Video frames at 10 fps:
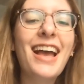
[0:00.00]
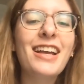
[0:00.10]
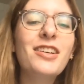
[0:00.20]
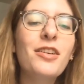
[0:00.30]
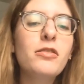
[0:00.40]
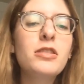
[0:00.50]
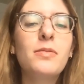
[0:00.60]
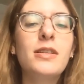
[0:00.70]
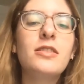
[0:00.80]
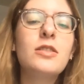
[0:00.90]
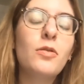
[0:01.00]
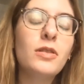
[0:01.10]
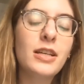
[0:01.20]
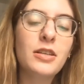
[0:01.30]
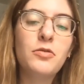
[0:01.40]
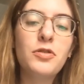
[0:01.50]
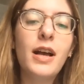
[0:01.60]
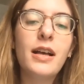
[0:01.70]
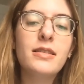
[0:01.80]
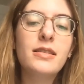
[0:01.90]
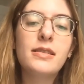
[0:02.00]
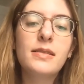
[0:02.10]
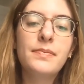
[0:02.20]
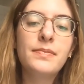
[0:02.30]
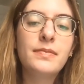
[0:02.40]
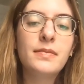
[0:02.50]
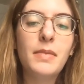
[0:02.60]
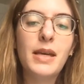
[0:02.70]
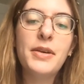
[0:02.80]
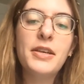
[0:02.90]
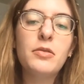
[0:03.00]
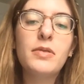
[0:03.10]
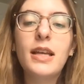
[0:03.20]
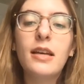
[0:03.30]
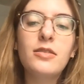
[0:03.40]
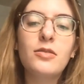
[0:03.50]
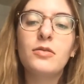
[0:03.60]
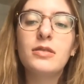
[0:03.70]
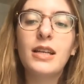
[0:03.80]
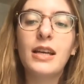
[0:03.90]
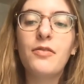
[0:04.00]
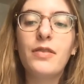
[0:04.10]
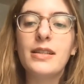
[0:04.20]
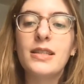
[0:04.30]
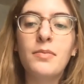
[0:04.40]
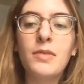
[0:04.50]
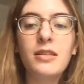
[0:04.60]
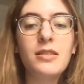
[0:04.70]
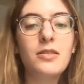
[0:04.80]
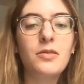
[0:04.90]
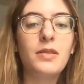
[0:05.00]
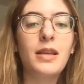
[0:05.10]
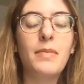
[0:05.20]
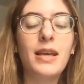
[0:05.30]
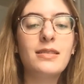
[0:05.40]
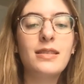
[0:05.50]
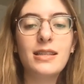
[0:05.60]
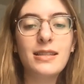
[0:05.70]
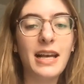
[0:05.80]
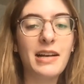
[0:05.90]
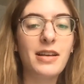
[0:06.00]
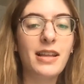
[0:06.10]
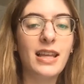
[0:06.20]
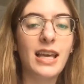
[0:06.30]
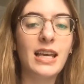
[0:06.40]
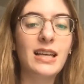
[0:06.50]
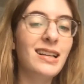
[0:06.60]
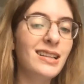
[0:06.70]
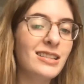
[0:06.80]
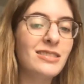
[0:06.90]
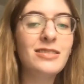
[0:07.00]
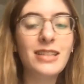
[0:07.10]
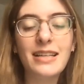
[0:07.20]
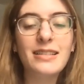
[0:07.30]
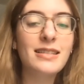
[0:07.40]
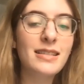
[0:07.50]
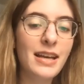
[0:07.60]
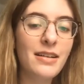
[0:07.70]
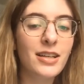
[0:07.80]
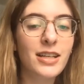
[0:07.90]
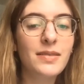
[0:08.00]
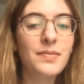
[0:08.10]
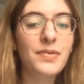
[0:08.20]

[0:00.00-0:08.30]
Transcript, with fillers: and go to an adult that you trust. Maybe you and that adult can find something to do that makes the scary thing a little less scary.